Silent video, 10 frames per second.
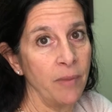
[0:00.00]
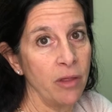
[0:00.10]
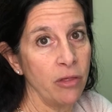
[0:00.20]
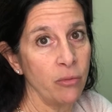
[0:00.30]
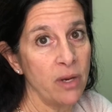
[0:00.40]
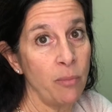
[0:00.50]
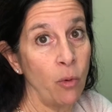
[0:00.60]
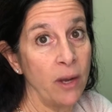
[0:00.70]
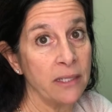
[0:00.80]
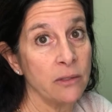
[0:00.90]
3
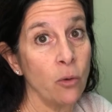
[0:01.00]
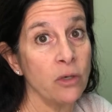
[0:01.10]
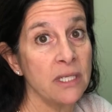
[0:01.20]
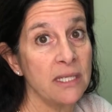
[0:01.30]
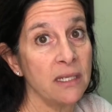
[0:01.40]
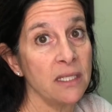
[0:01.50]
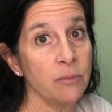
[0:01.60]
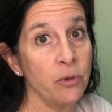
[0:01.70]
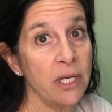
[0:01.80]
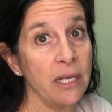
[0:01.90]
points or 6
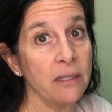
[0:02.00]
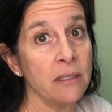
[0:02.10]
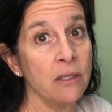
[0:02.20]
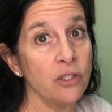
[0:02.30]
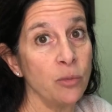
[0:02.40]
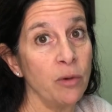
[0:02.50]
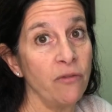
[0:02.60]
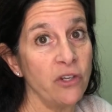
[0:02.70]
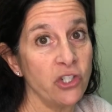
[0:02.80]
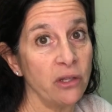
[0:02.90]
meridians,
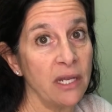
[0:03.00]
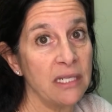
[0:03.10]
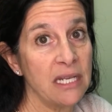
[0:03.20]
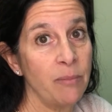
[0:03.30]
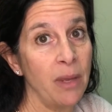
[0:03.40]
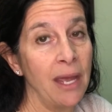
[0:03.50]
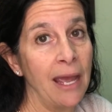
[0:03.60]
superficial and deep,